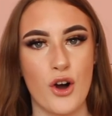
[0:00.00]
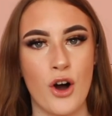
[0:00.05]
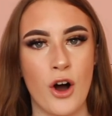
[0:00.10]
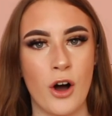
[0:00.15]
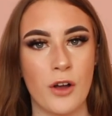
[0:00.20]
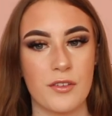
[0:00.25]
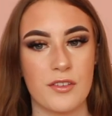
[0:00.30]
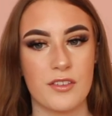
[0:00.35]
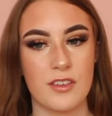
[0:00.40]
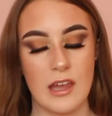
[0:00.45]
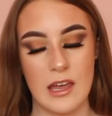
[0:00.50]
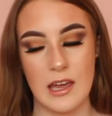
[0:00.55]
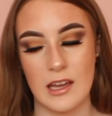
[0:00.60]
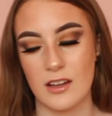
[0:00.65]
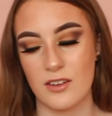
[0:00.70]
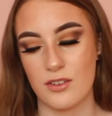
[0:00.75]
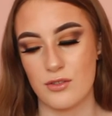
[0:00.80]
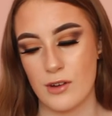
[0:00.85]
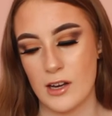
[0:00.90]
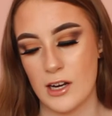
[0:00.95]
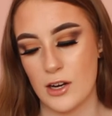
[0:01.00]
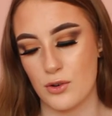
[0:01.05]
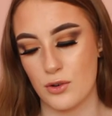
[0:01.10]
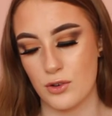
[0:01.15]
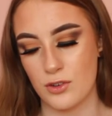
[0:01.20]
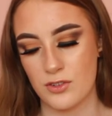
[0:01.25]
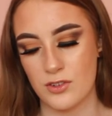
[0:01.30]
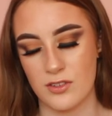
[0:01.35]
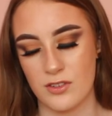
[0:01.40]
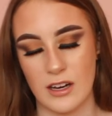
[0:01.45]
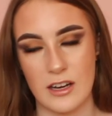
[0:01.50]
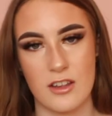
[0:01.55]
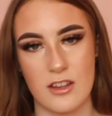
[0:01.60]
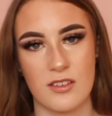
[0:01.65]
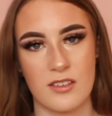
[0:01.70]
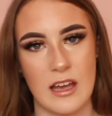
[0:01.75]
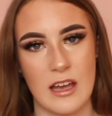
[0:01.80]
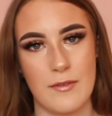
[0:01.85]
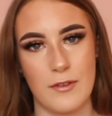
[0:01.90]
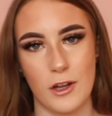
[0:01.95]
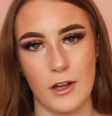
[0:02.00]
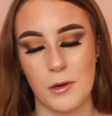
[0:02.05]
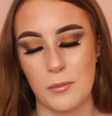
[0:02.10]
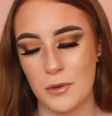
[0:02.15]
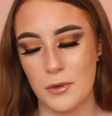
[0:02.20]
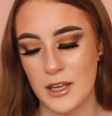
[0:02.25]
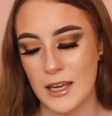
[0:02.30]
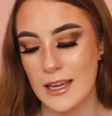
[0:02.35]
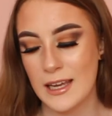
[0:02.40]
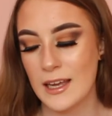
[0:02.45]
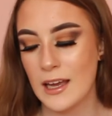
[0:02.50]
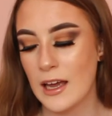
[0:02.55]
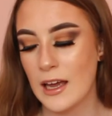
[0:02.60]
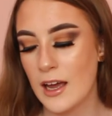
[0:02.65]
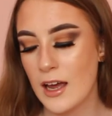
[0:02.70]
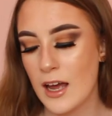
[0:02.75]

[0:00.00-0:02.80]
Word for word: on sale is really good because like you save a lot of money.